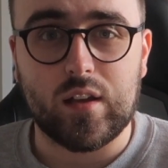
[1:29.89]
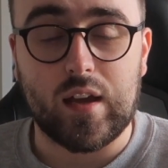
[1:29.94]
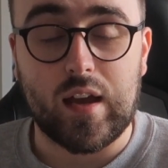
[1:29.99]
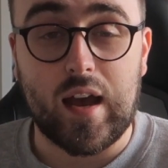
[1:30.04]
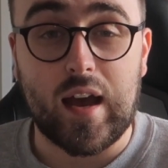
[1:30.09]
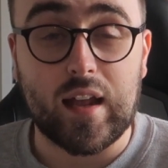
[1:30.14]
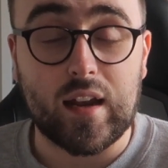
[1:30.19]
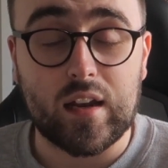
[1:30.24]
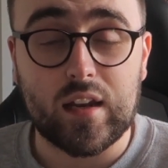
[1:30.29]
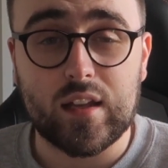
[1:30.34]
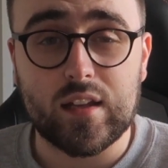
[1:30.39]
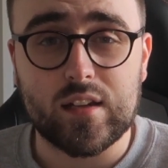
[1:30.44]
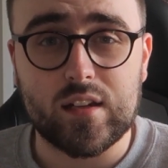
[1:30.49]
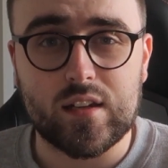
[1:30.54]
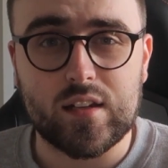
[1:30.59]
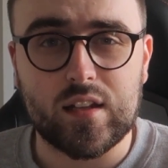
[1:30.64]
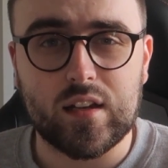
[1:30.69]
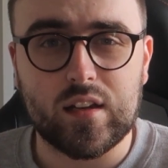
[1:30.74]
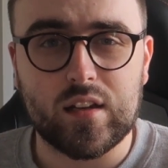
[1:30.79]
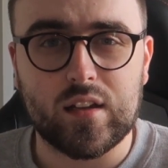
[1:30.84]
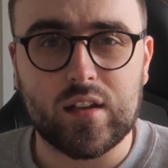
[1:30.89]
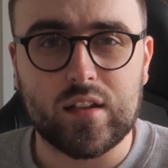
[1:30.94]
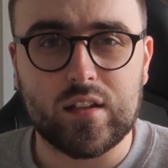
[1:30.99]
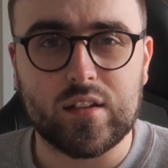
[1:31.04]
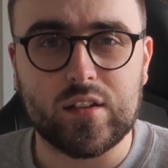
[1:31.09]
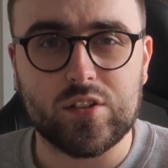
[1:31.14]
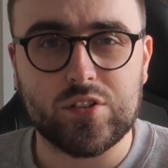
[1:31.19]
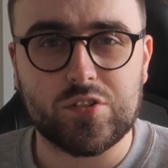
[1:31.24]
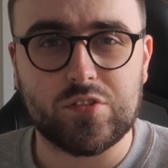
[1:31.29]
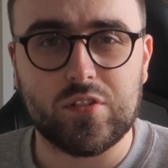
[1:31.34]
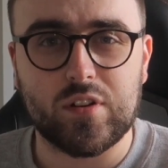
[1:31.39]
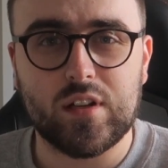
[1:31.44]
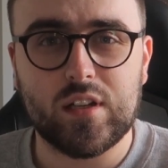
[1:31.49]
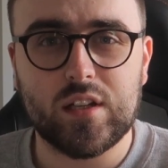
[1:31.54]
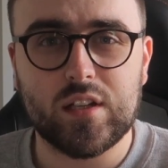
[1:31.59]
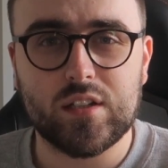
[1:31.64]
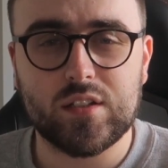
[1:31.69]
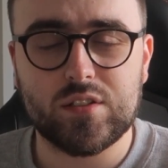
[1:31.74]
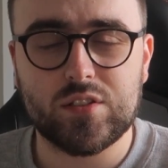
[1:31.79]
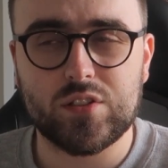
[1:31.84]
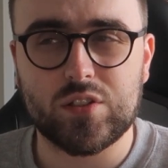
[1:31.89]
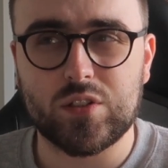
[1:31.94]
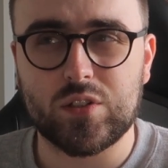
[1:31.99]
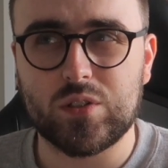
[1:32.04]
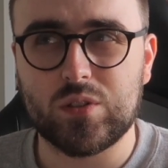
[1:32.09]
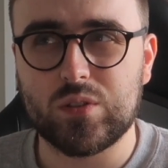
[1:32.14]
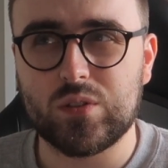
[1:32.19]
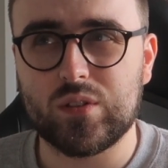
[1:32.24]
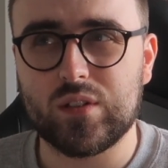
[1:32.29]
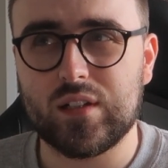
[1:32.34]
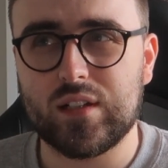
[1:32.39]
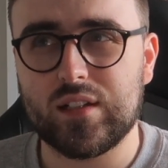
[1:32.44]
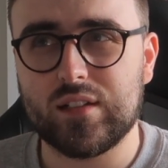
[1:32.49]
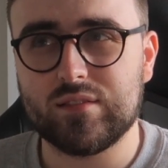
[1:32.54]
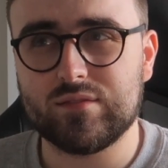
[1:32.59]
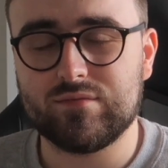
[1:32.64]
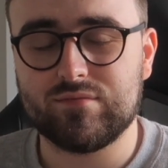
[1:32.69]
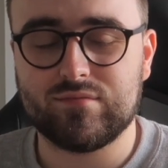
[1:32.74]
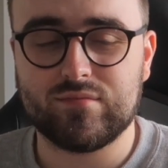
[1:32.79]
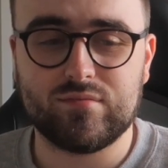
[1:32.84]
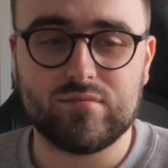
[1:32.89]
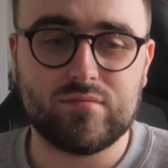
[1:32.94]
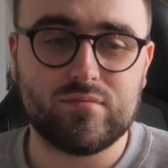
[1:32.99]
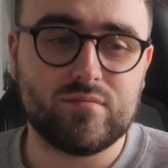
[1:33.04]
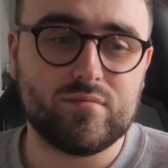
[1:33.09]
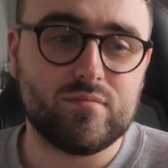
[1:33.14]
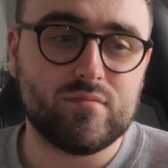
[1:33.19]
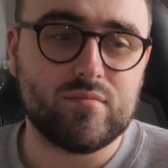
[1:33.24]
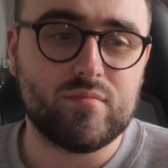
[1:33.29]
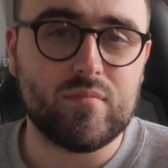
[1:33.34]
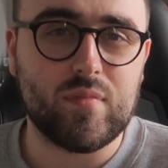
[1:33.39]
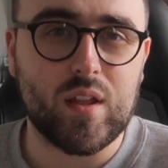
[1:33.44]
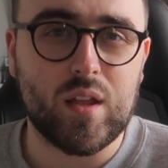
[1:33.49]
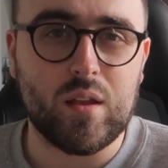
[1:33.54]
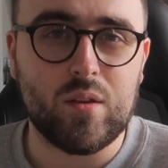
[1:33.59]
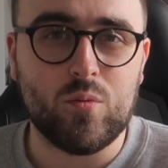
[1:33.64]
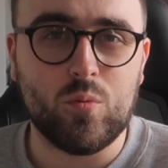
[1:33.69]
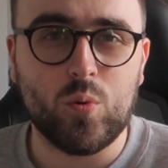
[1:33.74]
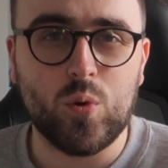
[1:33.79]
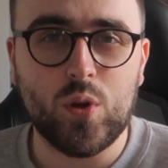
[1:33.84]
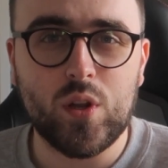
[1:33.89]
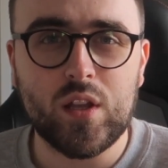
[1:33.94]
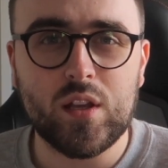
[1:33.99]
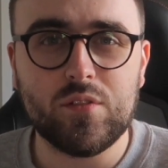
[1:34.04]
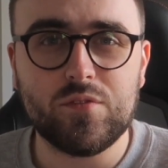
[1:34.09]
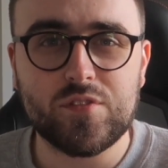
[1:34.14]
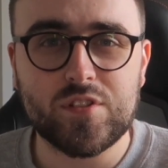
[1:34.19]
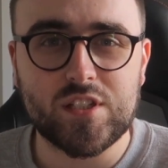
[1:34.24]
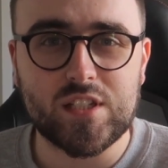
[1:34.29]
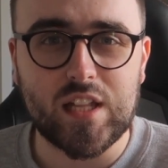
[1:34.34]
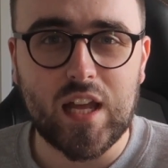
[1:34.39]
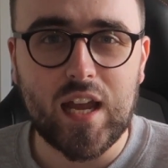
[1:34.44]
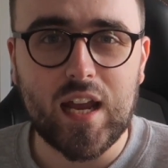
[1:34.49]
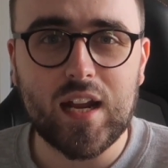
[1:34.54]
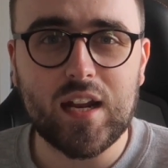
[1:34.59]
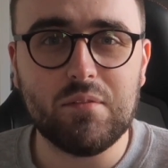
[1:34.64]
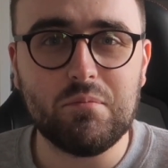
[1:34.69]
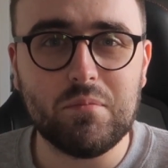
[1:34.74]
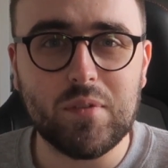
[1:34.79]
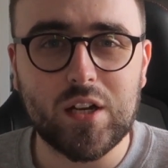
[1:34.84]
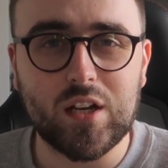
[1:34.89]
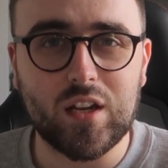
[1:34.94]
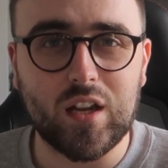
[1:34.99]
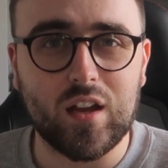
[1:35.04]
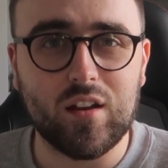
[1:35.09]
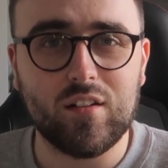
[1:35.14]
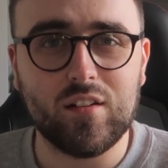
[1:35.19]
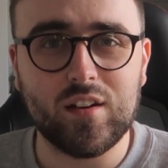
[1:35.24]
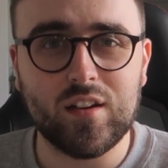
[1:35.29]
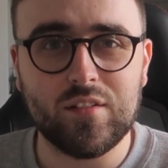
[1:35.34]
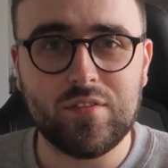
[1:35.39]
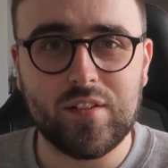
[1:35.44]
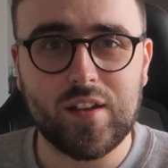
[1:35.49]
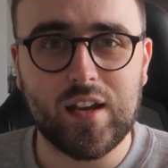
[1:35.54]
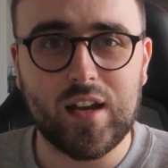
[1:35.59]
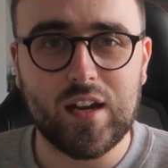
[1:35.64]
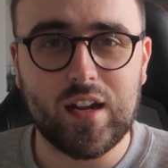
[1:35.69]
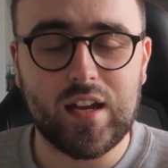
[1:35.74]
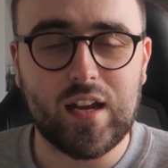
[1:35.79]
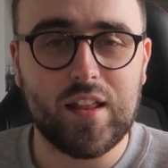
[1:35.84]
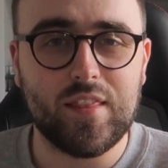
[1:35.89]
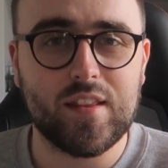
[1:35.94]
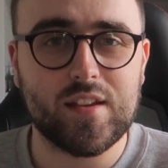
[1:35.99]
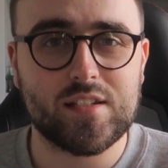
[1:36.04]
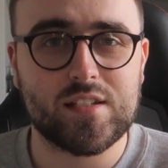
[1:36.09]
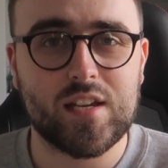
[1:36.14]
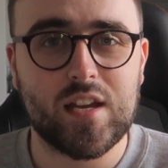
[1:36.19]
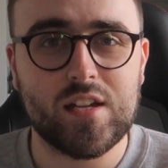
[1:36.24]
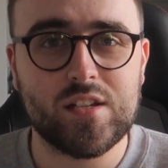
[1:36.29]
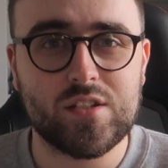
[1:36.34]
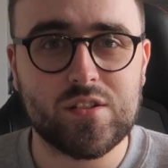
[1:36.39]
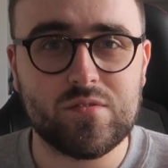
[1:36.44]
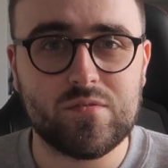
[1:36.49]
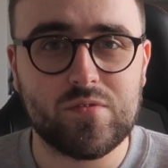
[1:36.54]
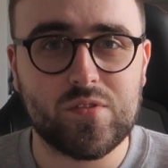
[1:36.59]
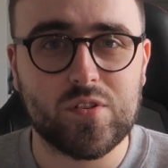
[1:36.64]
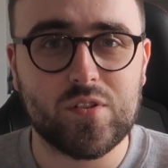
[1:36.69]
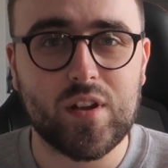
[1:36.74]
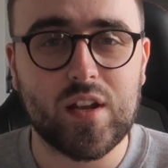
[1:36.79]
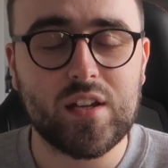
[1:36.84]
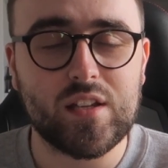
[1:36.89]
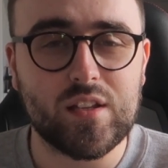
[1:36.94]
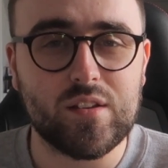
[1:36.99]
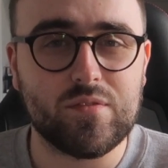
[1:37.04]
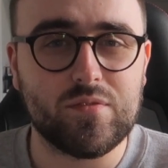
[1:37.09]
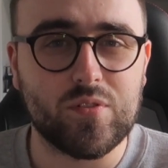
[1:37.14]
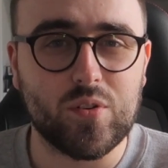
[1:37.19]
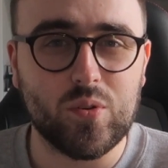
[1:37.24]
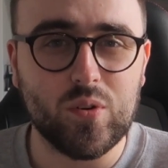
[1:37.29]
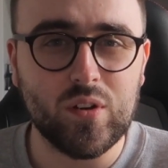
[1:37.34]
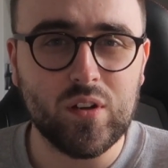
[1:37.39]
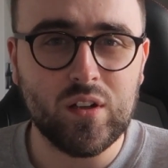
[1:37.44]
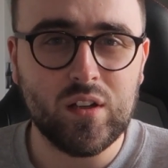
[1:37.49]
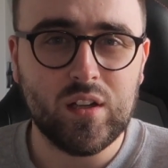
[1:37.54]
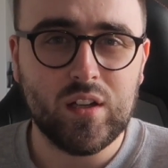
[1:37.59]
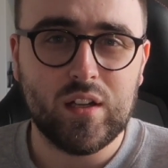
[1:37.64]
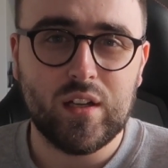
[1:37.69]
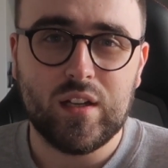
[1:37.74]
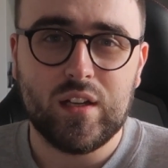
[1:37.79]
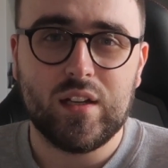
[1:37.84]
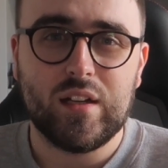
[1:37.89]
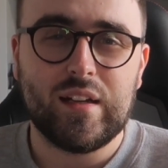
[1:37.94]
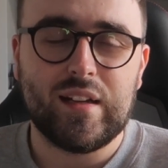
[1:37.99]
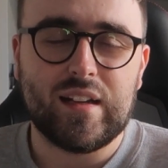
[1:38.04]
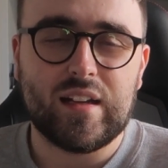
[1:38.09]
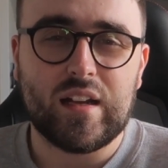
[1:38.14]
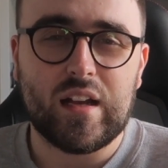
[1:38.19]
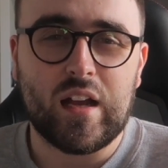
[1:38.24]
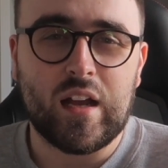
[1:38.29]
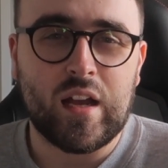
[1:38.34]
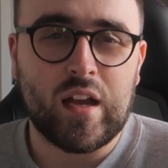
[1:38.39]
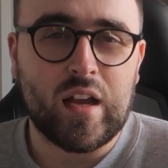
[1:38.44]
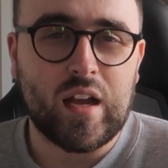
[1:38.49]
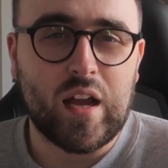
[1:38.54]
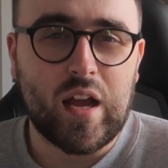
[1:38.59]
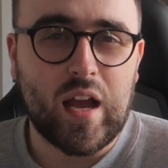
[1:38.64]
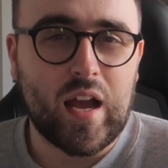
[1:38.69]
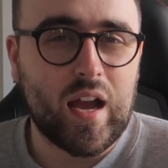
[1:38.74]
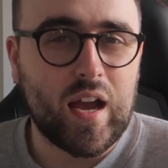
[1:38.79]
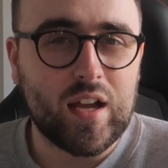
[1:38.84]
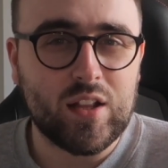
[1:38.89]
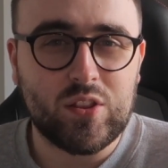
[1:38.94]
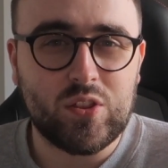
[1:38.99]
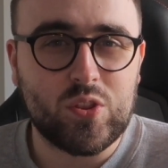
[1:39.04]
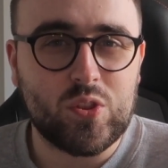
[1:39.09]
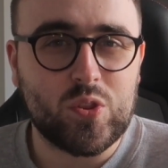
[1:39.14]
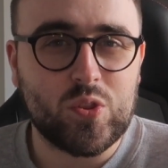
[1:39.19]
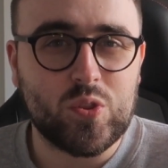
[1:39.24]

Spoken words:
Adelaide in Australia. So would he have stayed at McLaren if he had had this engine for 94? I